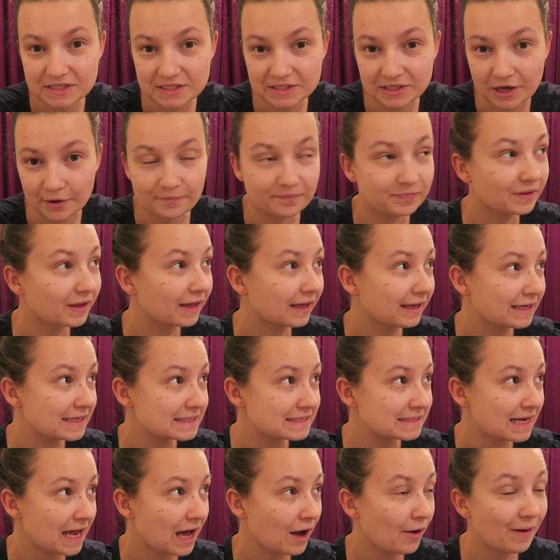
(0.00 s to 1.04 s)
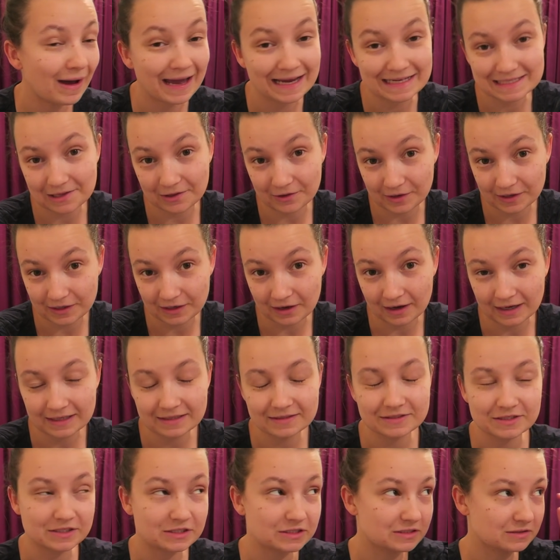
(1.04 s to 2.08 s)
So it is now eight o'clock at
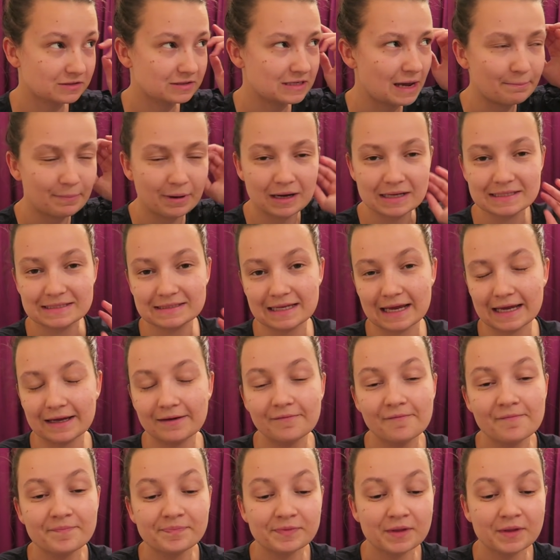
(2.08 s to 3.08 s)
night, just 10 past eight.